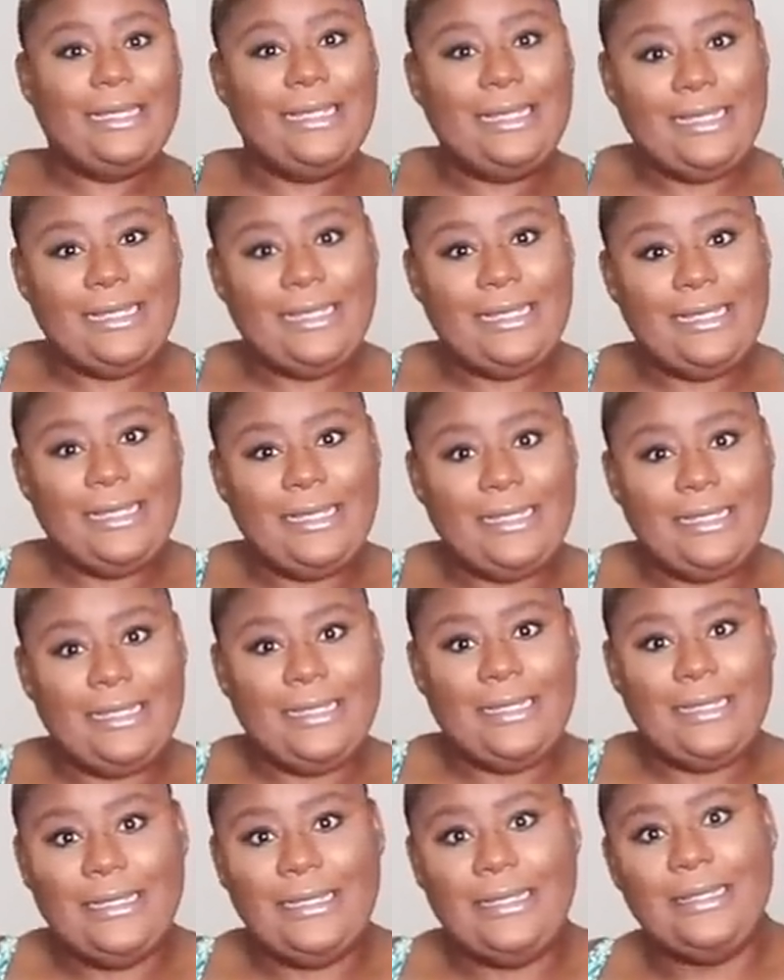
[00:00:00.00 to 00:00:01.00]

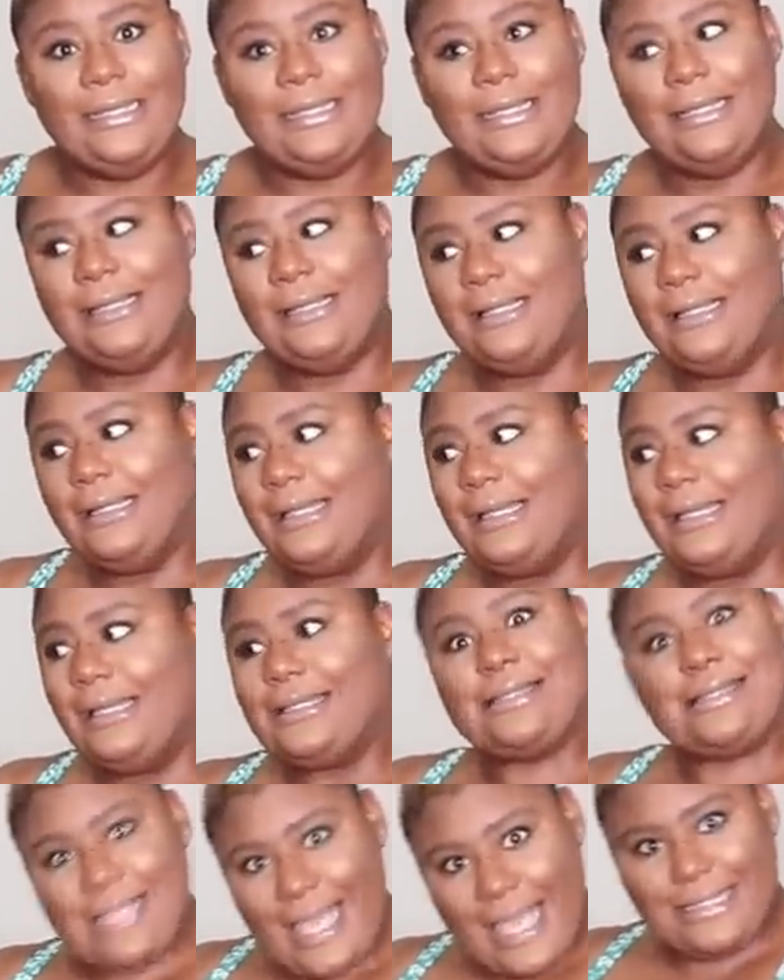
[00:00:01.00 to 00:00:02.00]

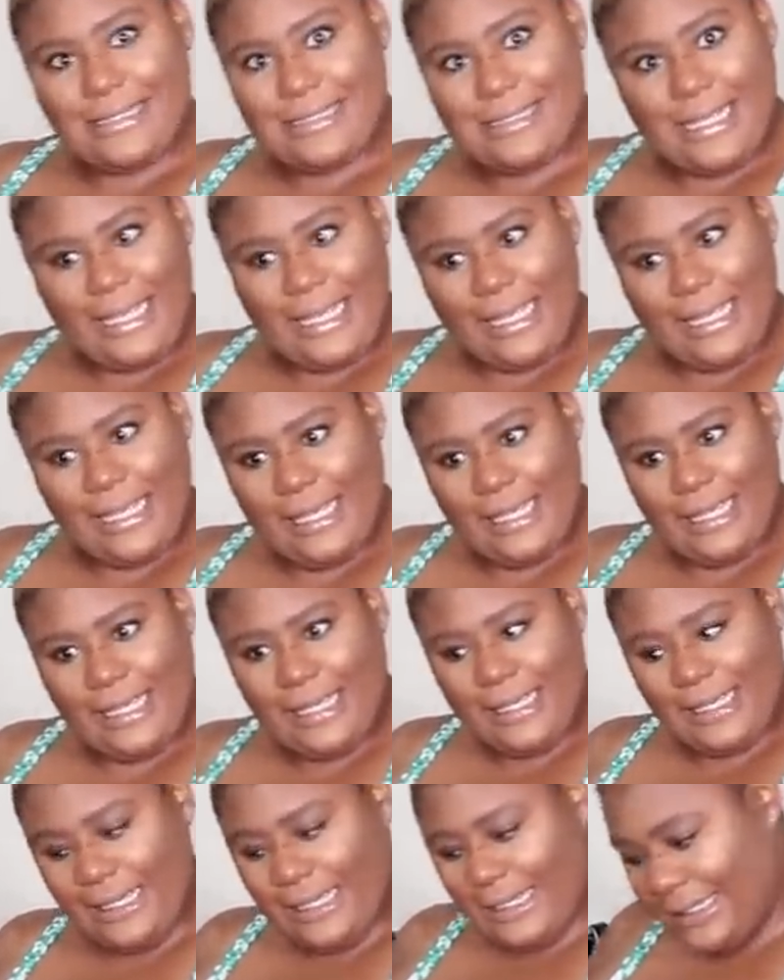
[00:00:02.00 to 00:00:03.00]

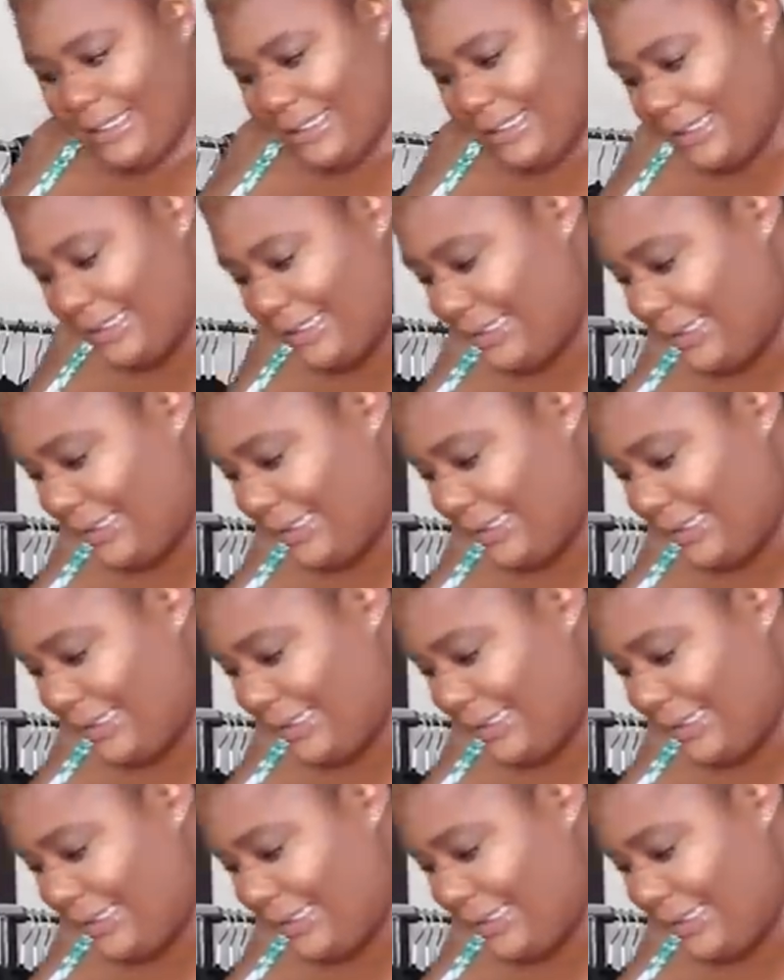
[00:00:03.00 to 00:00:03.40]
(silence)